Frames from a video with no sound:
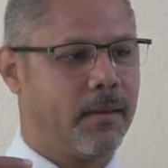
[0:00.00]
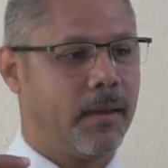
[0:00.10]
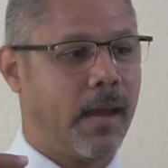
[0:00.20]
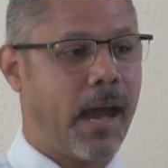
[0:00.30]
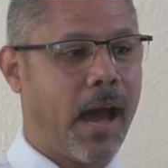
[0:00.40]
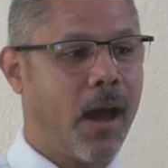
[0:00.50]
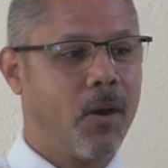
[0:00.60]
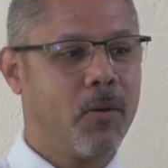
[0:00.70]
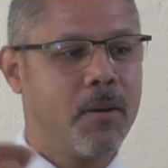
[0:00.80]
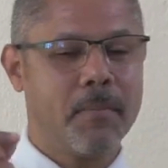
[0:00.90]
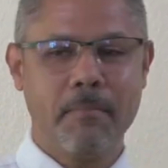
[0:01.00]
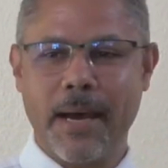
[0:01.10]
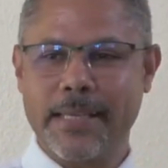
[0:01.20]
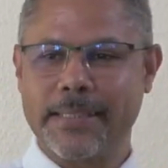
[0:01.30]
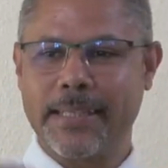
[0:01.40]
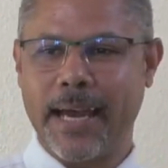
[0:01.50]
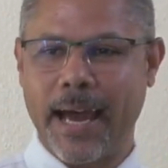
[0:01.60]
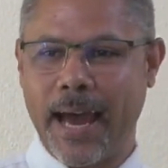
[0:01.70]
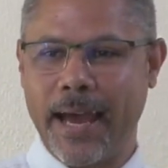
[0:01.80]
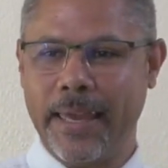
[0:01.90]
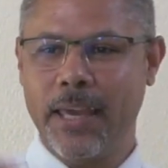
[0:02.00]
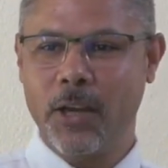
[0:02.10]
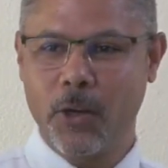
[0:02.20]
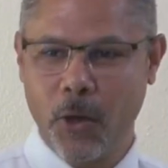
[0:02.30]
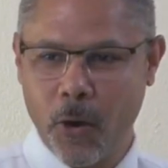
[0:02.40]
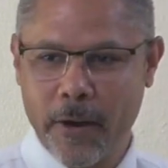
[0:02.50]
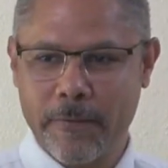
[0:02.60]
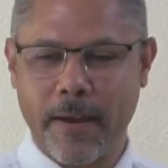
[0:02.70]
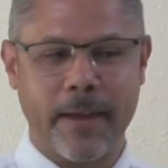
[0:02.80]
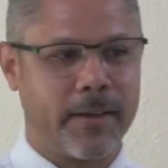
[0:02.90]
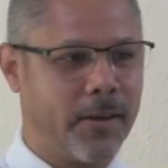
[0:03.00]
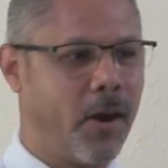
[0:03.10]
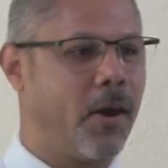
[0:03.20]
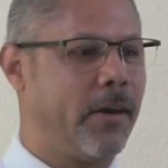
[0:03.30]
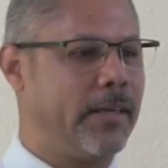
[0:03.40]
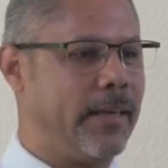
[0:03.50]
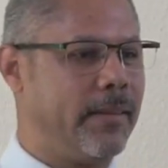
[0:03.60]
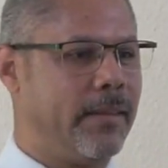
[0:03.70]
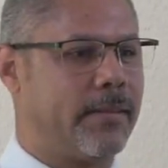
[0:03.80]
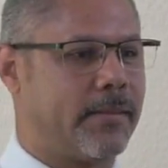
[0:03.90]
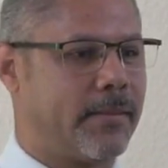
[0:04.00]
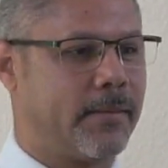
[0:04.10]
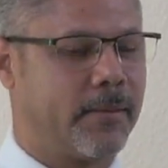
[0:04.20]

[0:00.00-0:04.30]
How must I glorify God in this?